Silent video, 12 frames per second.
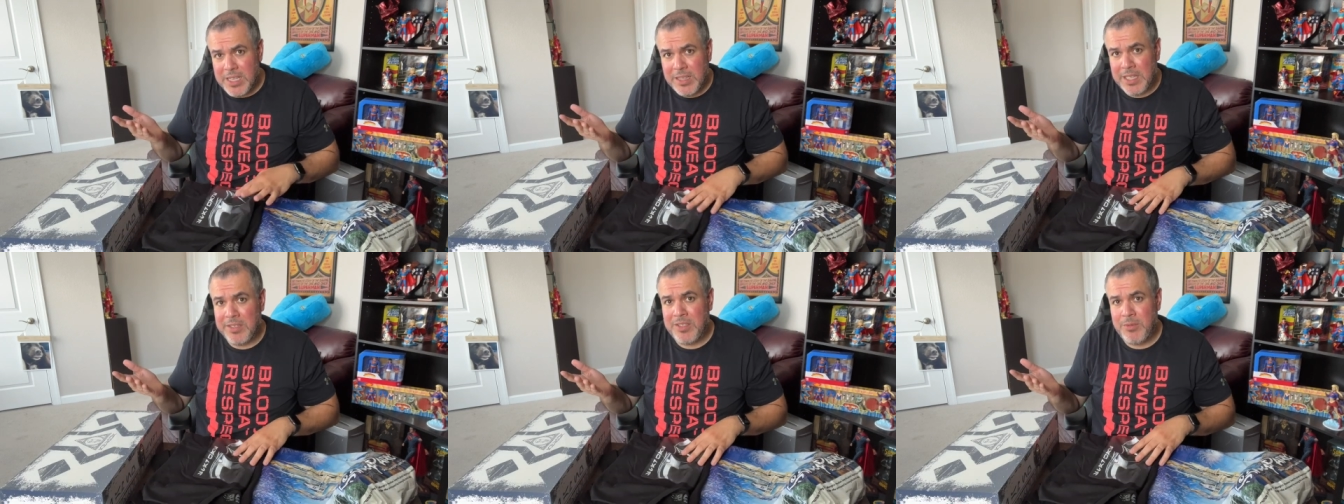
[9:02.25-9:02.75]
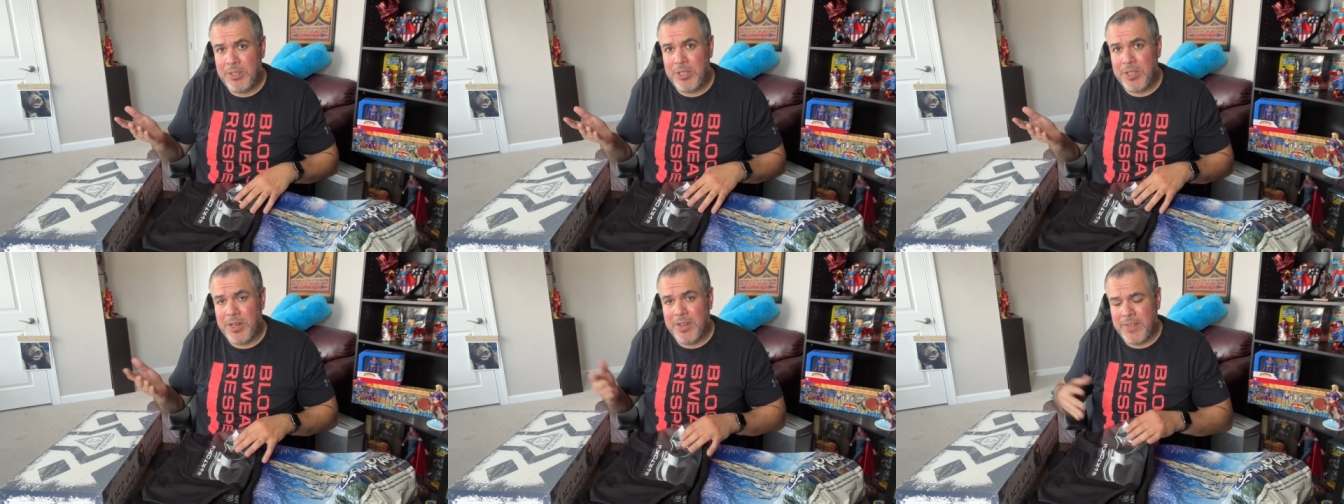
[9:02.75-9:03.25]
let us know what you
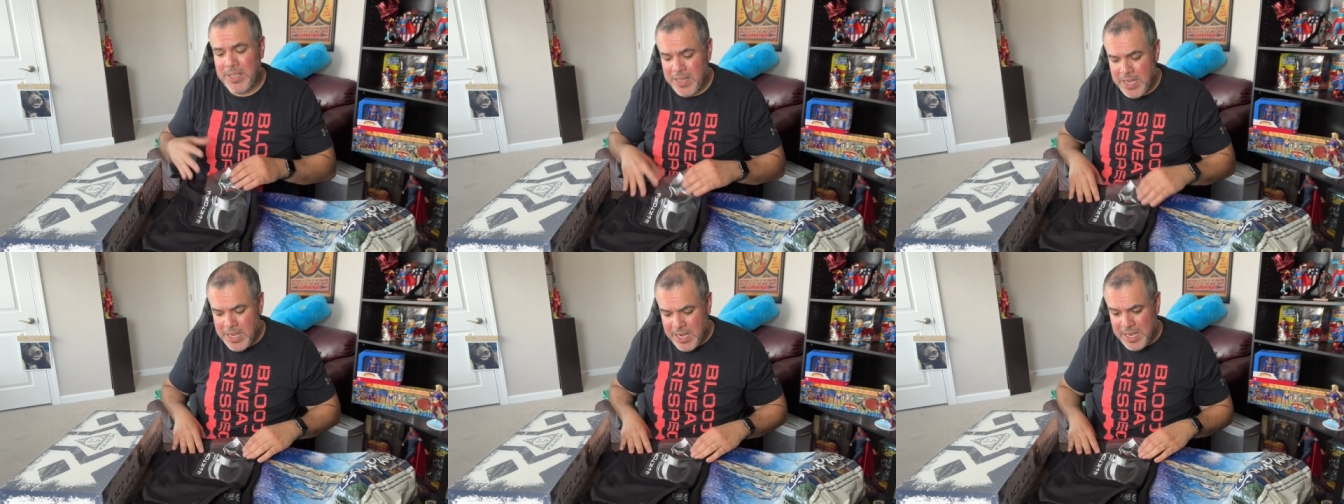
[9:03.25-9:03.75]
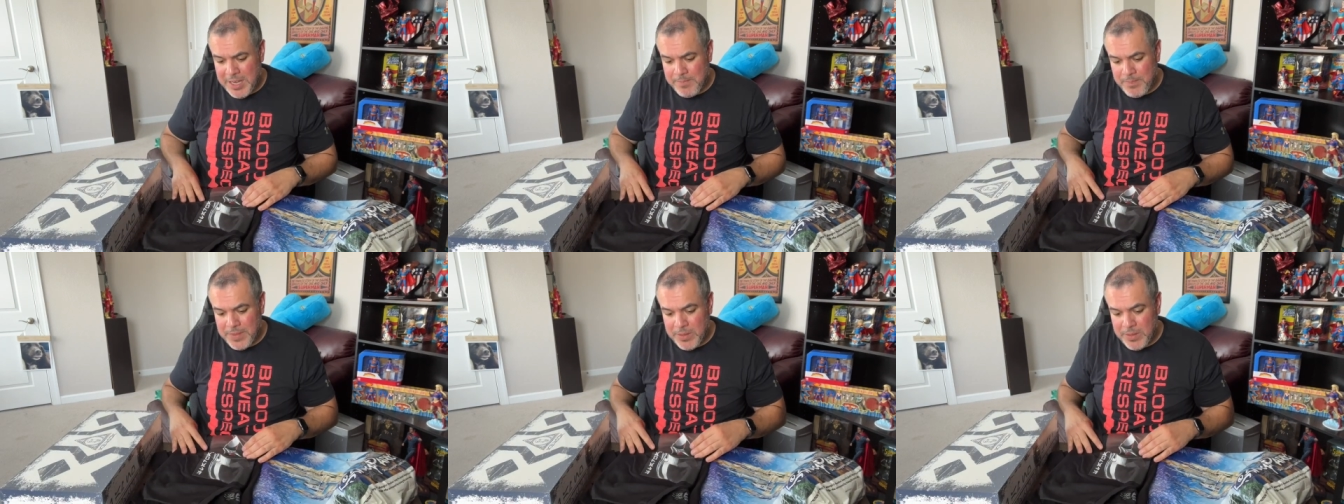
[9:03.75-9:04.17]
thought of it. Um,